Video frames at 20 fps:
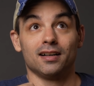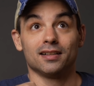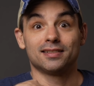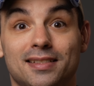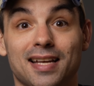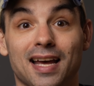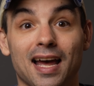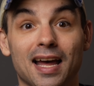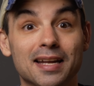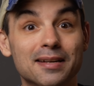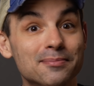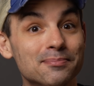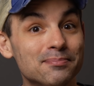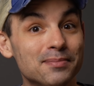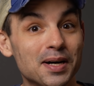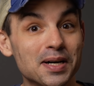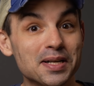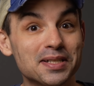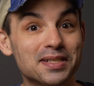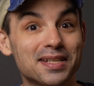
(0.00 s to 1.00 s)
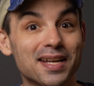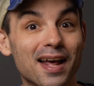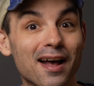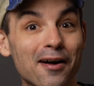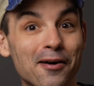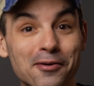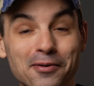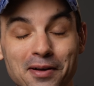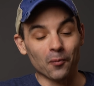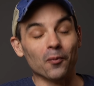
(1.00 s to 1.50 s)
ten months
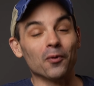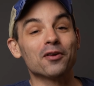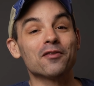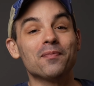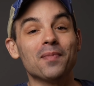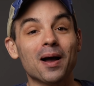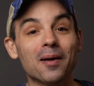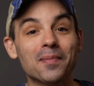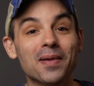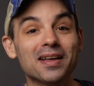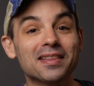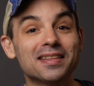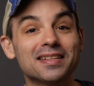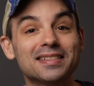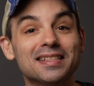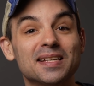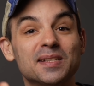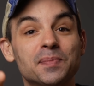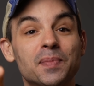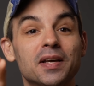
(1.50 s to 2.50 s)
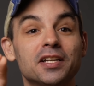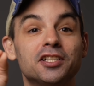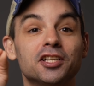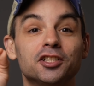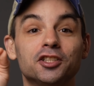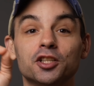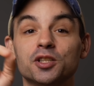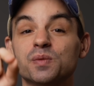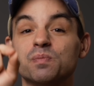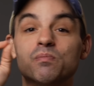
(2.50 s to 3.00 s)
now, one of my methods has been to
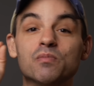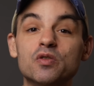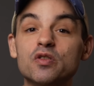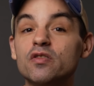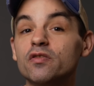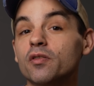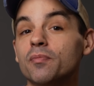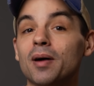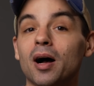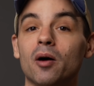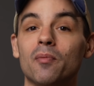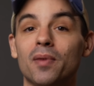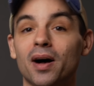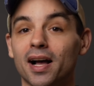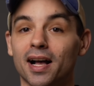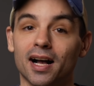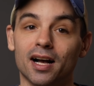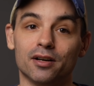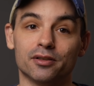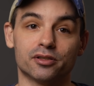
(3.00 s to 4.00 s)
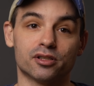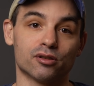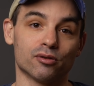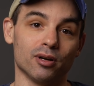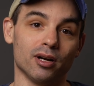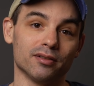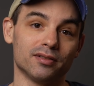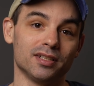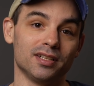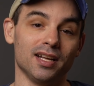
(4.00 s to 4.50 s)
just move about my house
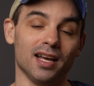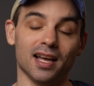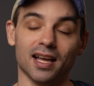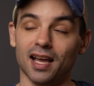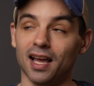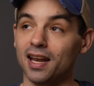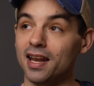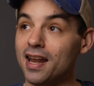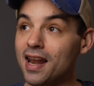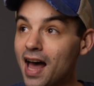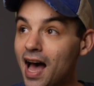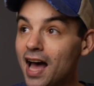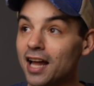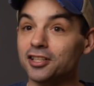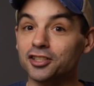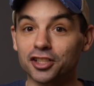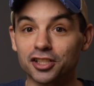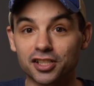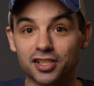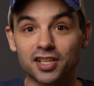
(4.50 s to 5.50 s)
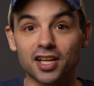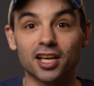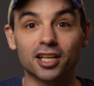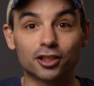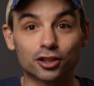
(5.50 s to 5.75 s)
throughout the day and not just stay